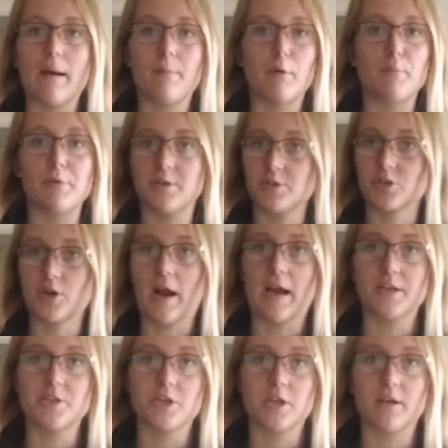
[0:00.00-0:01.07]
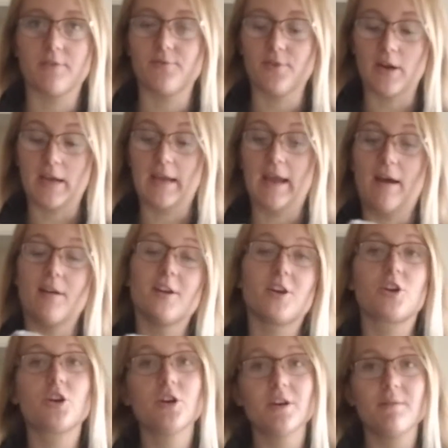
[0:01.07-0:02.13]
them, they're scratching and freaking out. And it
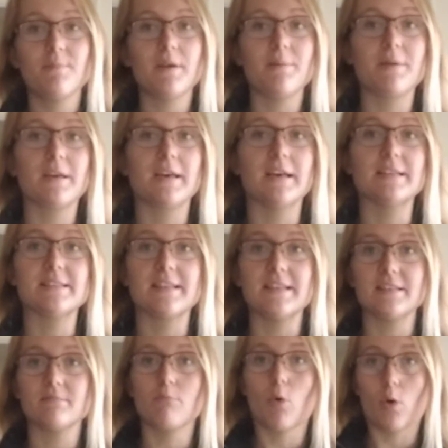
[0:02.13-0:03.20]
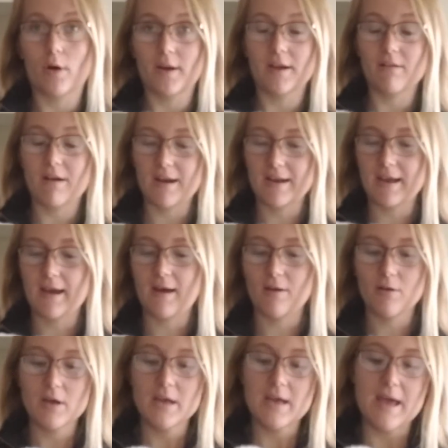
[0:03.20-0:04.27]
could be because it is morning right
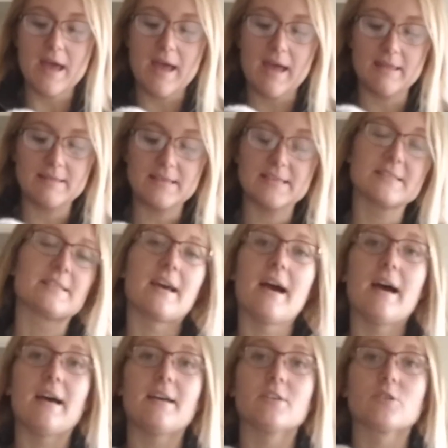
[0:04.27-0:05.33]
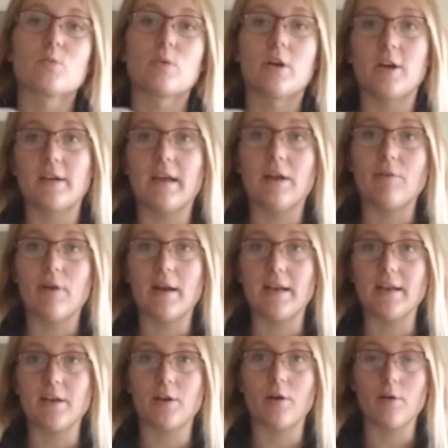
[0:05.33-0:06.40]
now and these guys were getting ready
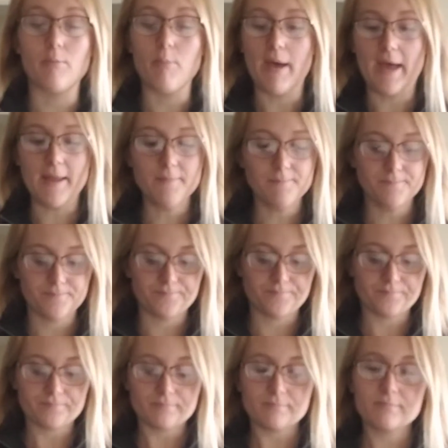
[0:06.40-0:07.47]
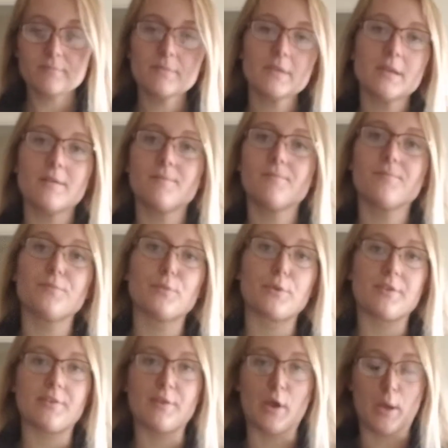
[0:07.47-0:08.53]
to go to bed.
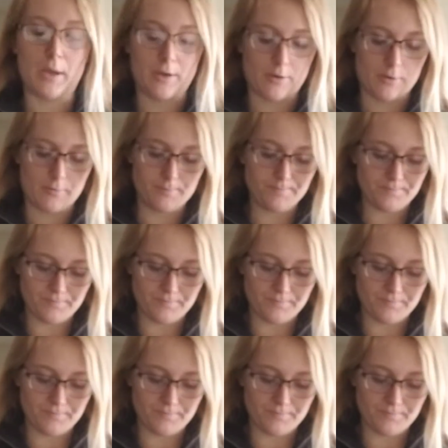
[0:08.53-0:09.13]
So